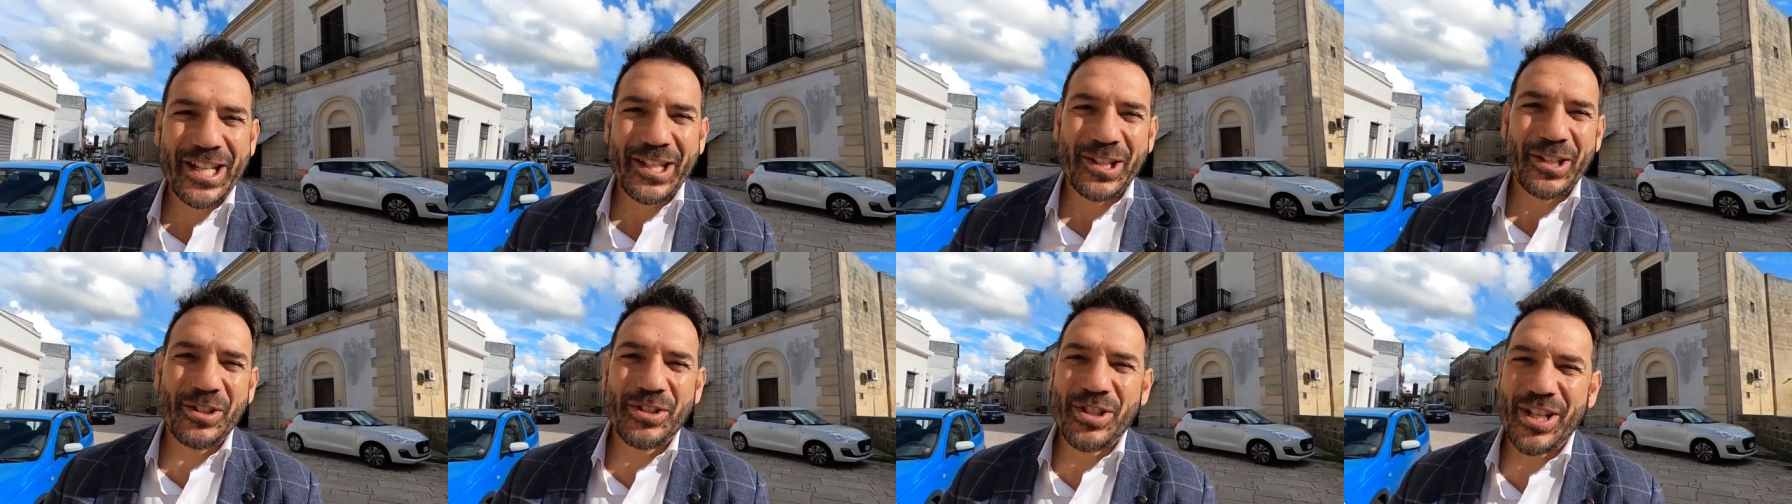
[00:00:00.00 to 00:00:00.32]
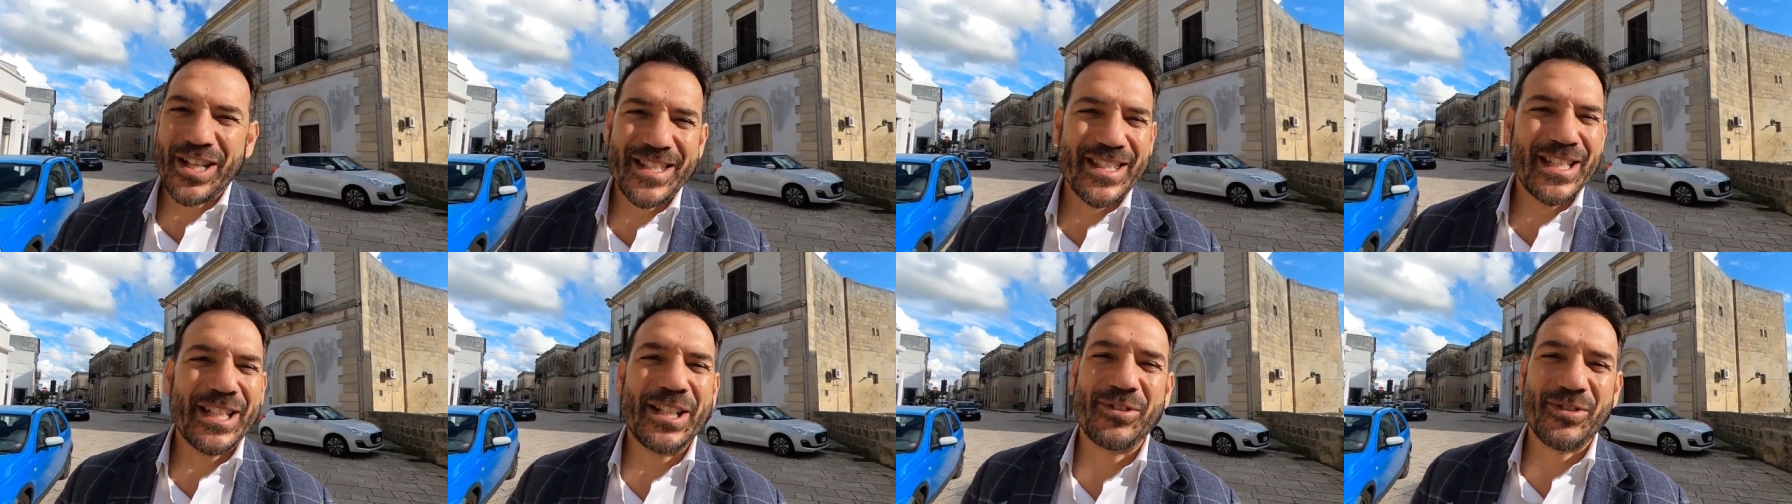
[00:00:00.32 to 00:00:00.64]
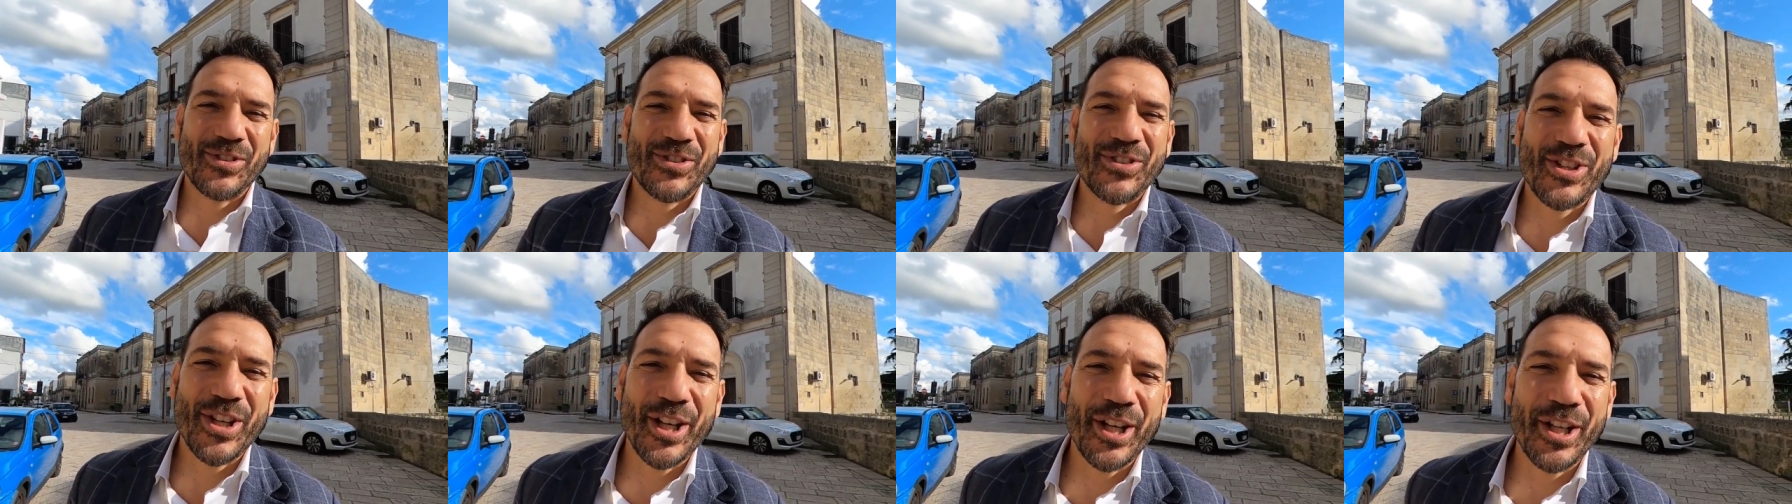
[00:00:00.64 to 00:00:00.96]
You just need
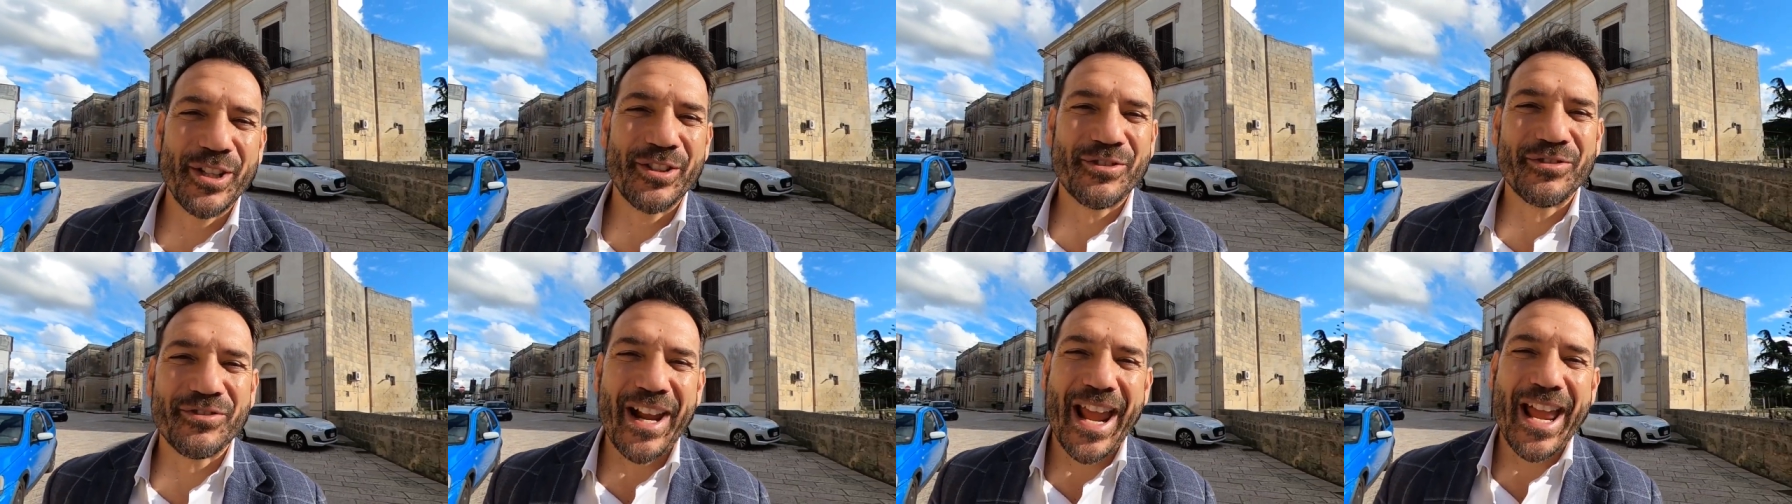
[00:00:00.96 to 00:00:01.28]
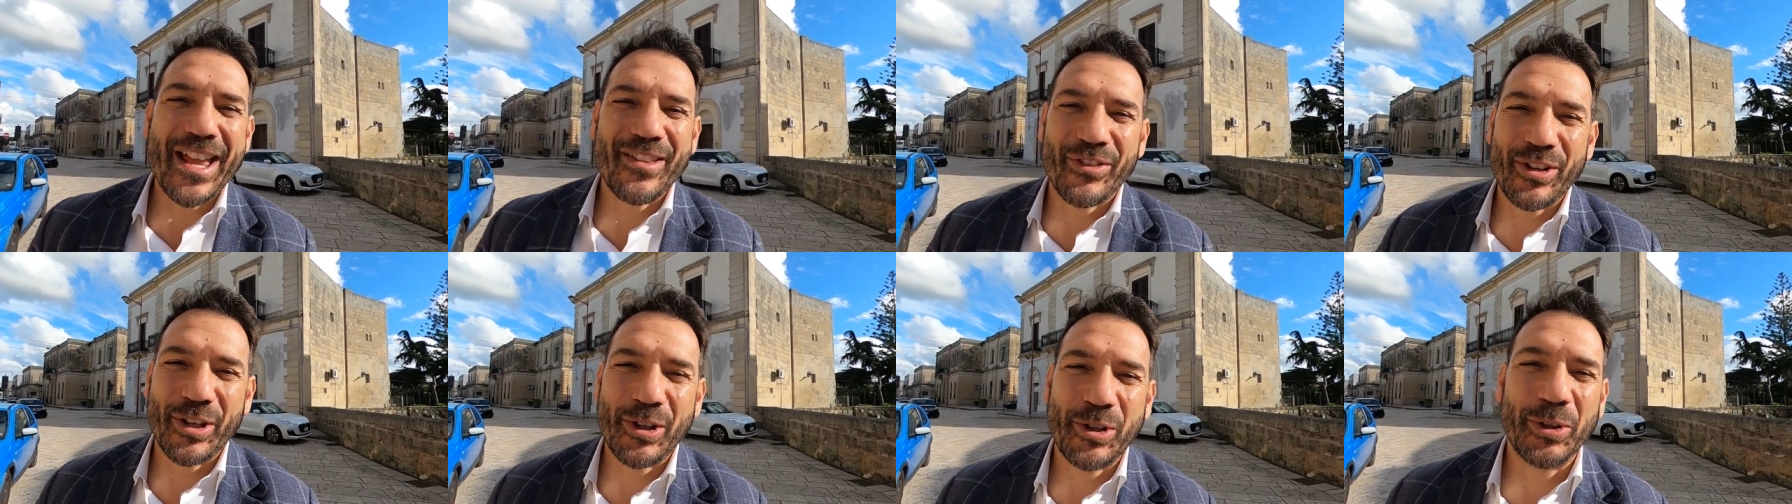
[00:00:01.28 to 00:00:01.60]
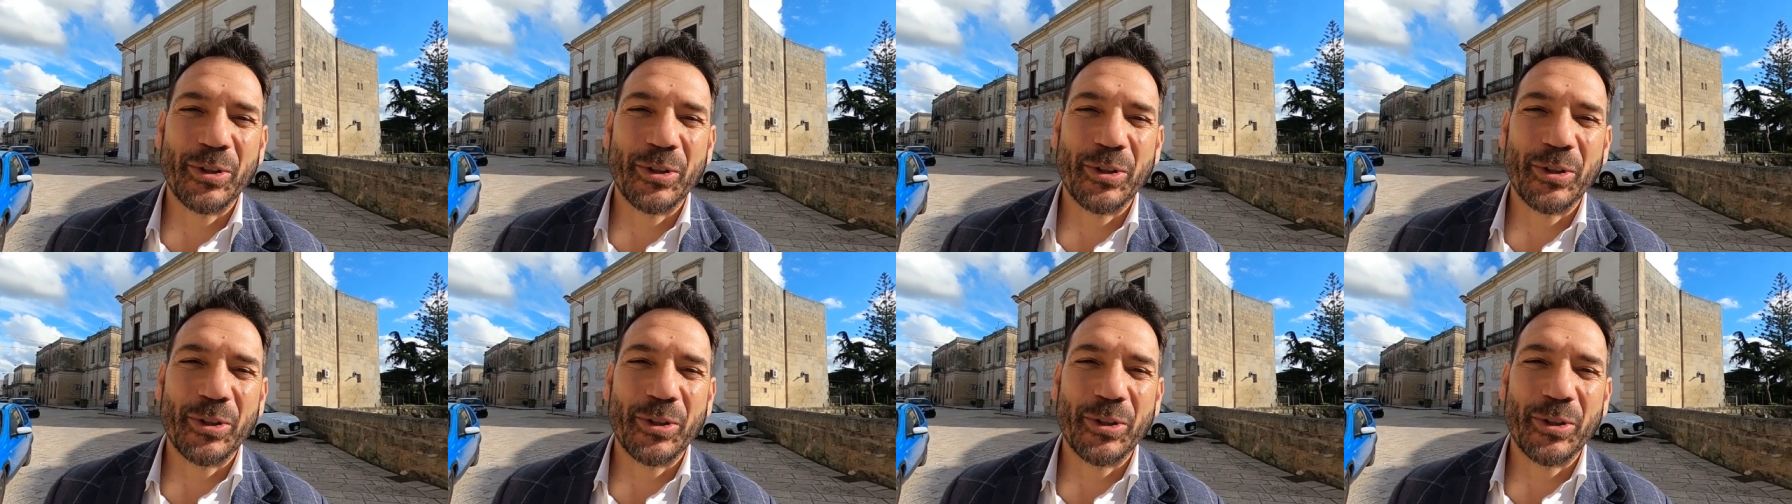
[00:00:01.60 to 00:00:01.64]
to turn around the